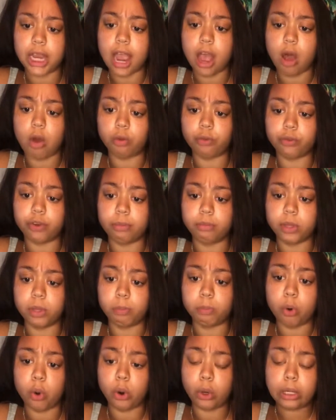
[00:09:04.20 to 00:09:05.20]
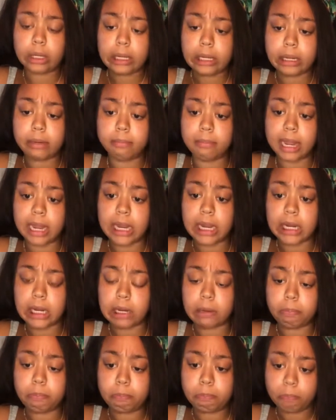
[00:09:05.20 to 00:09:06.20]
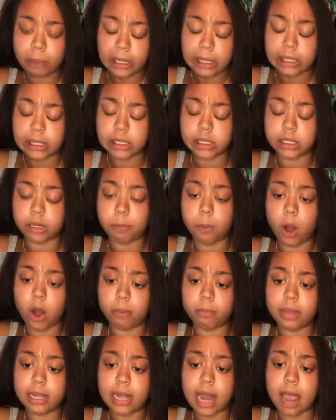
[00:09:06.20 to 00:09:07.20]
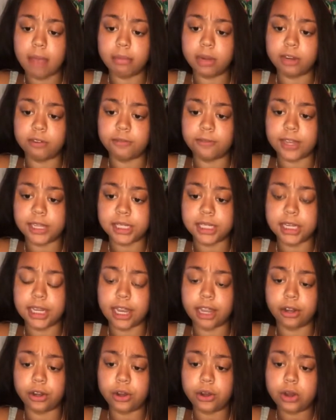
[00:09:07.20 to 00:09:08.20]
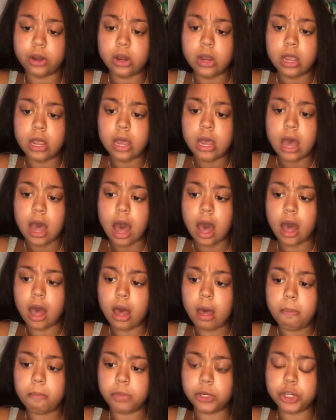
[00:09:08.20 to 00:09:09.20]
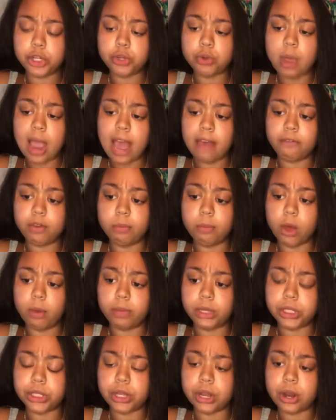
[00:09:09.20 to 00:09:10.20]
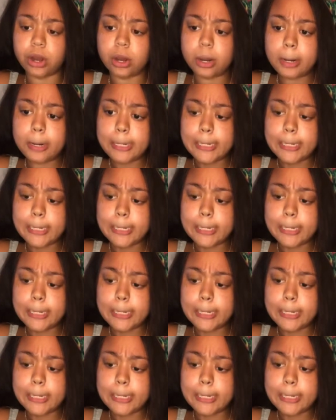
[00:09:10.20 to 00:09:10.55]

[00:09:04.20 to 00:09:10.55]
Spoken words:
out from the Portland, Maine Police Department. I'm an investigator. Do you have a moment, sir?